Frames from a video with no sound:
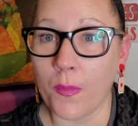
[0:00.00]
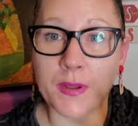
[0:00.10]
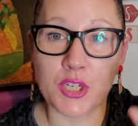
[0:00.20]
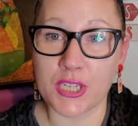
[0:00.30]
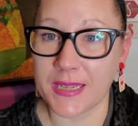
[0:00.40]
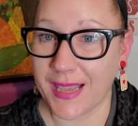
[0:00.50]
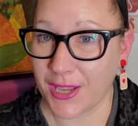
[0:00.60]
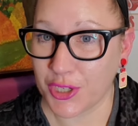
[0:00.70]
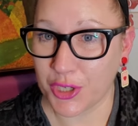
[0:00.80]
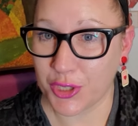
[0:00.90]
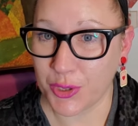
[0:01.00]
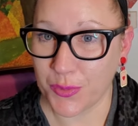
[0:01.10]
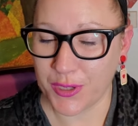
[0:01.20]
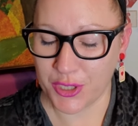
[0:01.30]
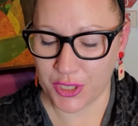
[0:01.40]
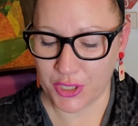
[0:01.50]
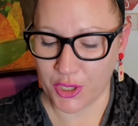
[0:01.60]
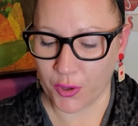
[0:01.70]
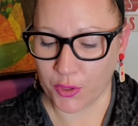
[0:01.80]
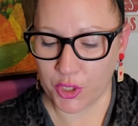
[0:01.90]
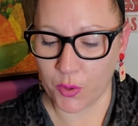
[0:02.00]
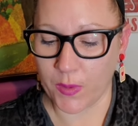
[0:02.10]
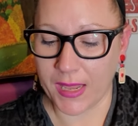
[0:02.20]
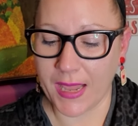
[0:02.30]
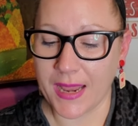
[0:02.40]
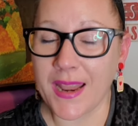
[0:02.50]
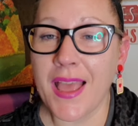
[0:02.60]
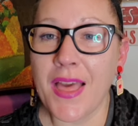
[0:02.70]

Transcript: but just in case you're new and just tuning in,